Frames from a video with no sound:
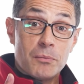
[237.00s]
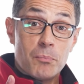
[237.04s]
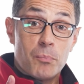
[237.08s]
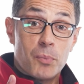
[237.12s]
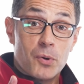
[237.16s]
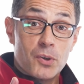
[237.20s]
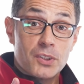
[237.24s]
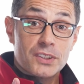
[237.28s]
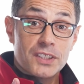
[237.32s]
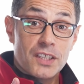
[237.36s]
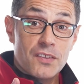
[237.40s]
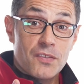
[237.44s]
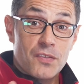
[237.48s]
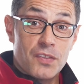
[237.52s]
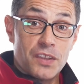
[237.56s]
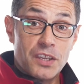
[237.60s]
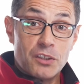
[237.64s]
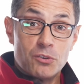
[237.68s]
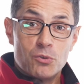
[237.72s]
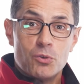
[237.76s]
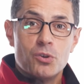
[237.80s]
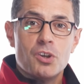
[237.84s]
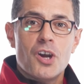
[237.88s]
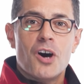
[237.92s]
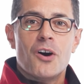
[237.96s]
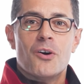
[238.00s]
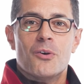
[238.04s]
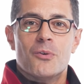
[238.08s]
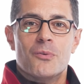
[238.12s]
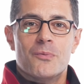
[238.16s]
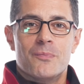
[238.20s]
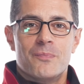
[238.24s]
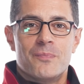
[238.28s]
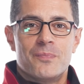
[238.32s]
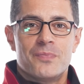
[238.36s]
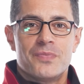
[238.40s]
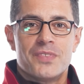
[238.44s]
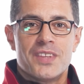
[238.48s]
important thing to know:
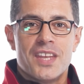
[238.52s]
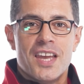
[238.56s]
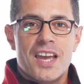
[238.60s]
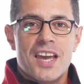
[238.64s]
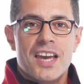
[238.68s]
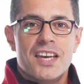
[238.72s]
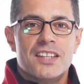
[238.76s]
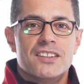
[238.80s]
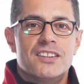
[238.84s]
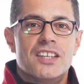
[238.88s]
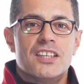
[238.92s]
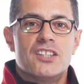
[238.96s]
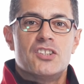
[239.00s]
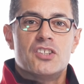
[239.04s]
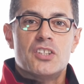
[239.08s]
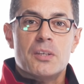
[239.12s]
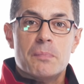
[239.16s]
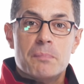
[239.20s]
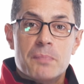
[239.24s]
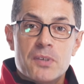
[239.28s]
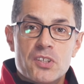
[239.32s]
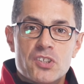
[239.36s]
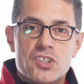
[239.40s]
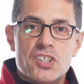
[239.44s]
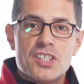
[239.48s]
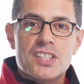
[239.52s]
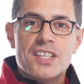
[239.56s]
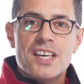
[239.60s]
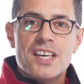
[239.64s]
the CPC